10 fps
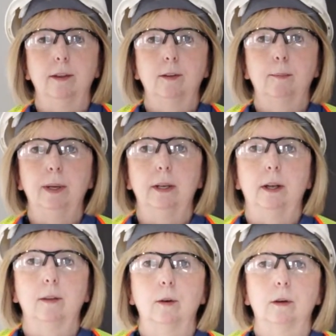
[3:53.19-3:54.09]
and this will be
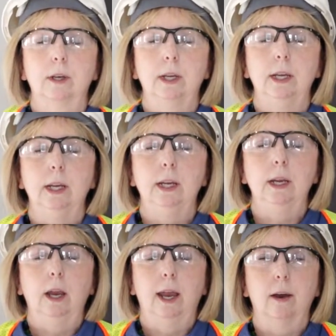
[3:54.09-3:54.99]
another
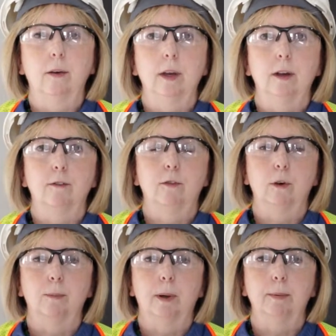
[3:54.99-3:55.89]
key area
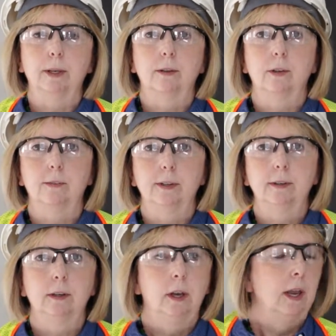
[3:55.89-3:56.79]
for public
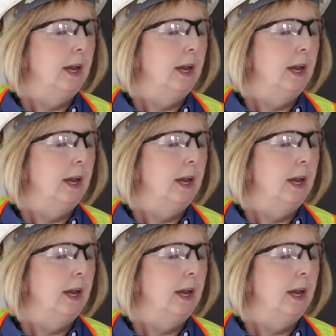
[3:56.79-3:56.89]
service.